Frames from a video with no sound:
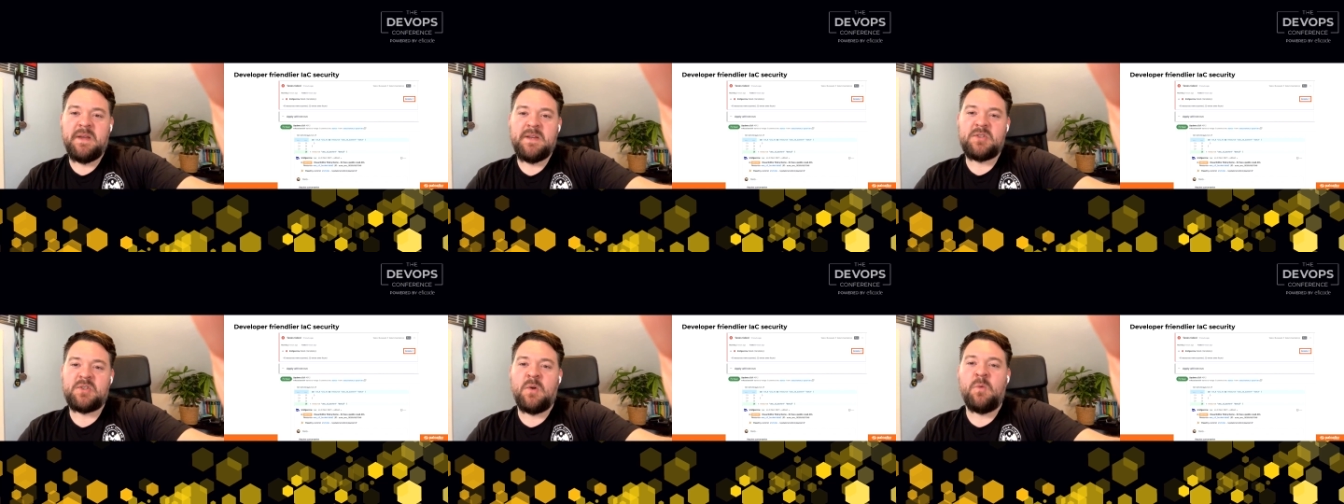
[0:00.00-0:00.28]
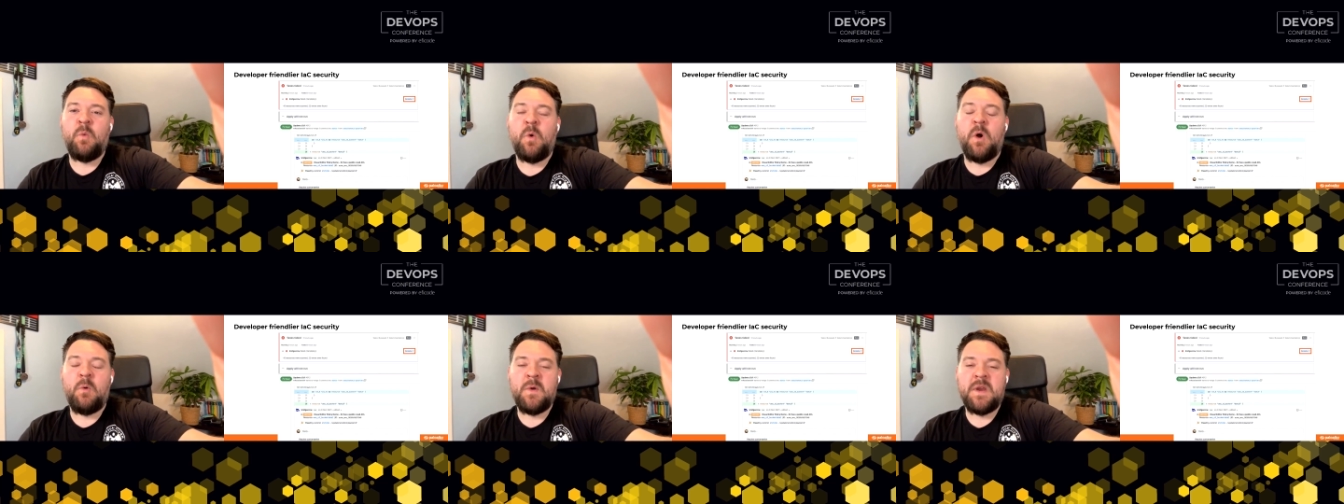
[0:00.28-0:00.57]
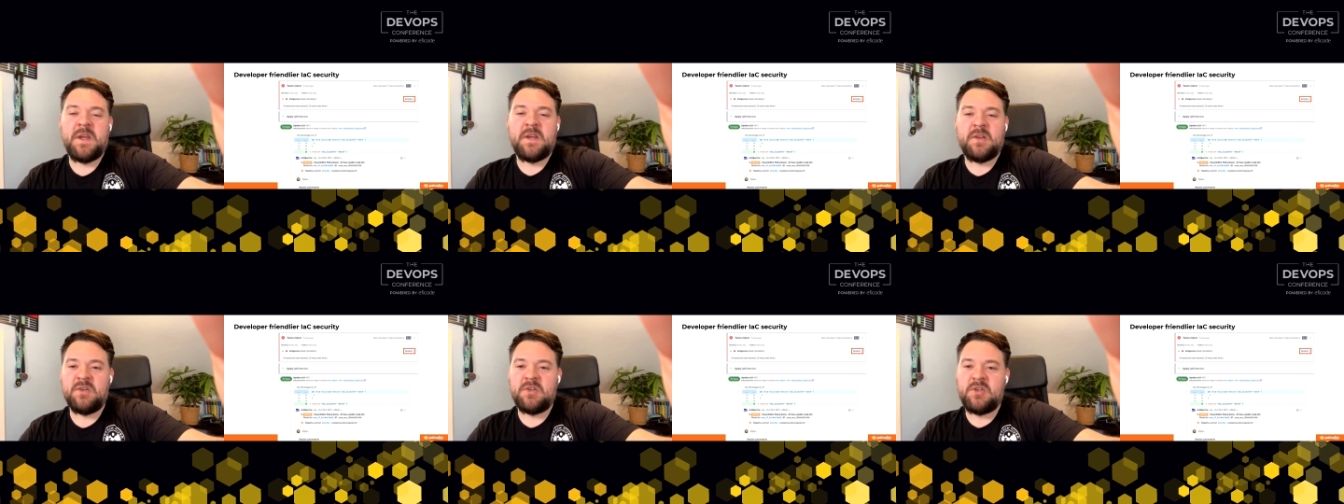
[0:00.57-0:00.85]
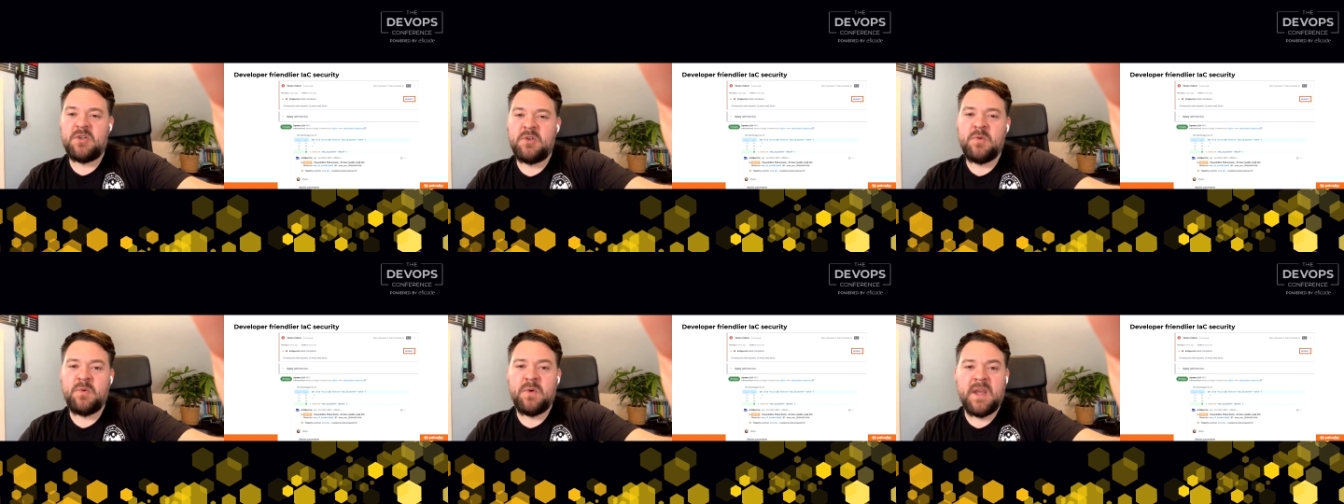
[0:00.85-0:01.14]
based on what we
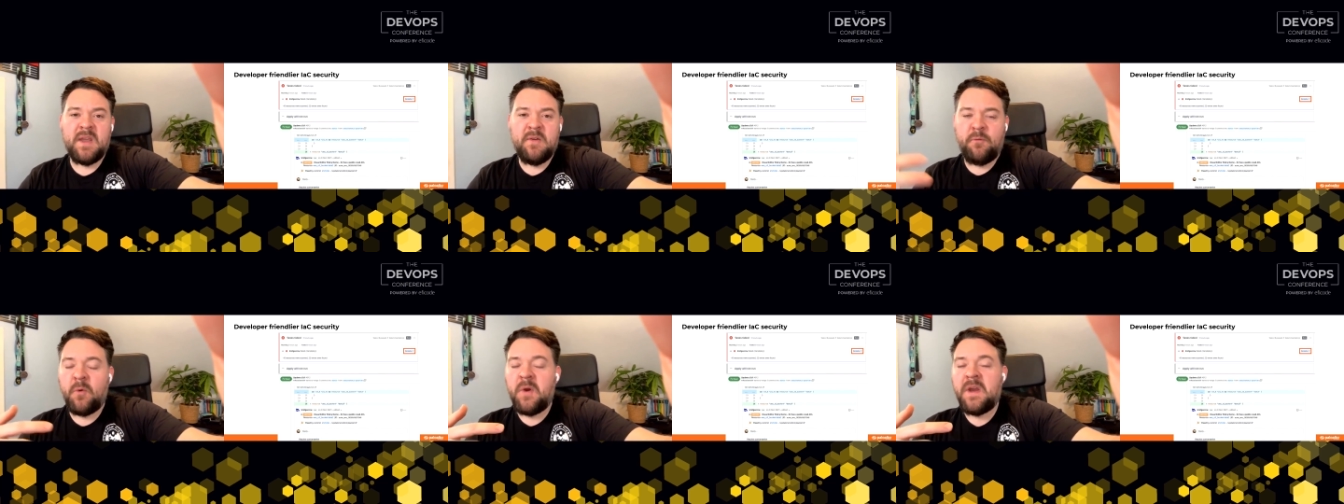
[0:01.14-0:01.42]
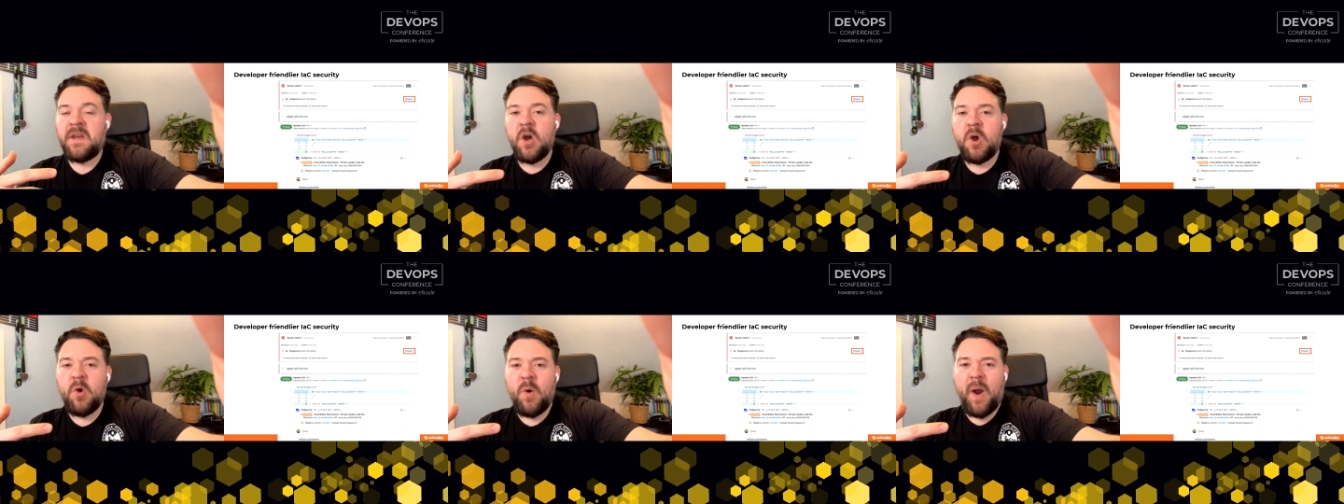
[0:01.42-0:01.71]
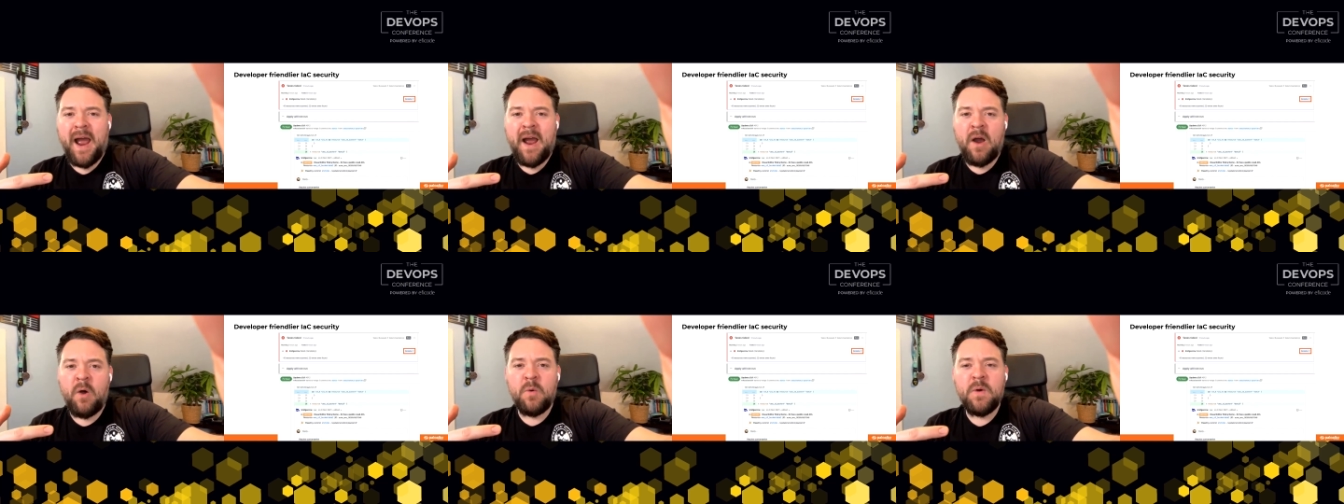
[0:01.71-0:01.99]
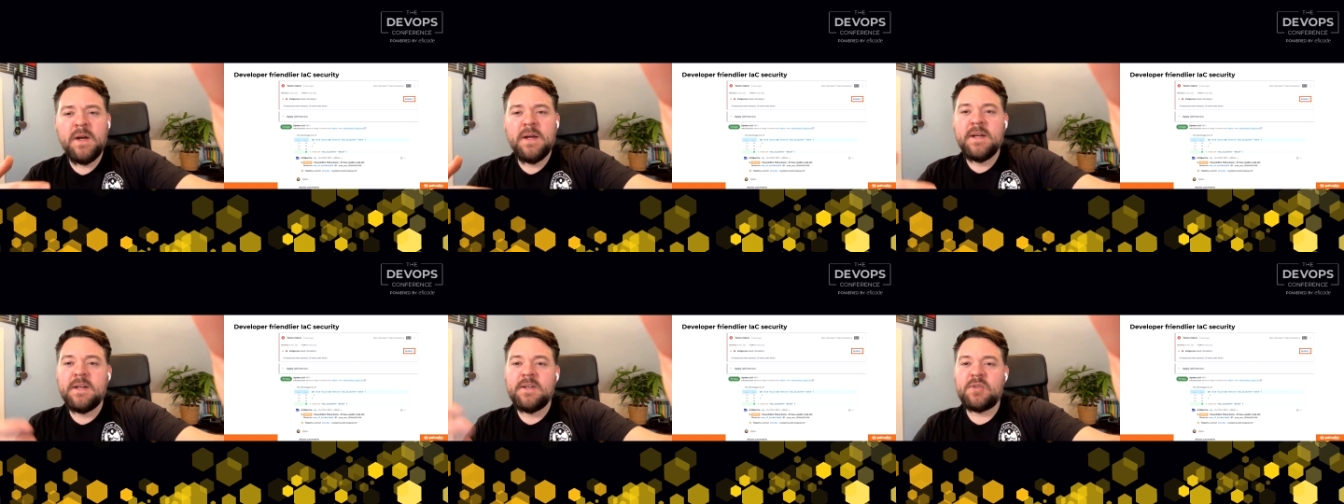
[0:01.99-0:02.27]
can do, if we know
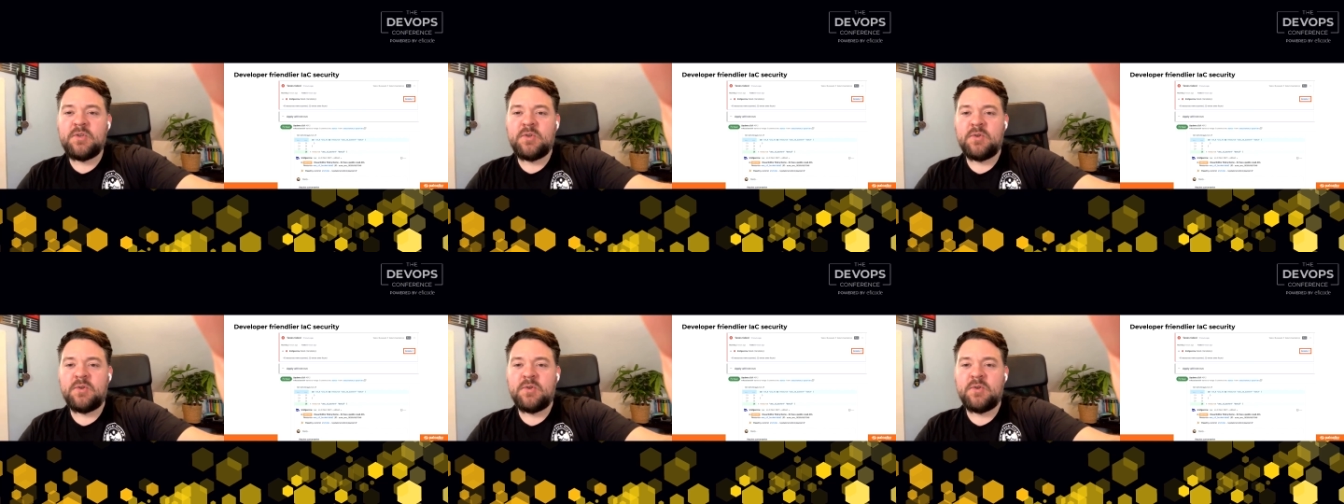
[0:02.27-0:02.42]
how,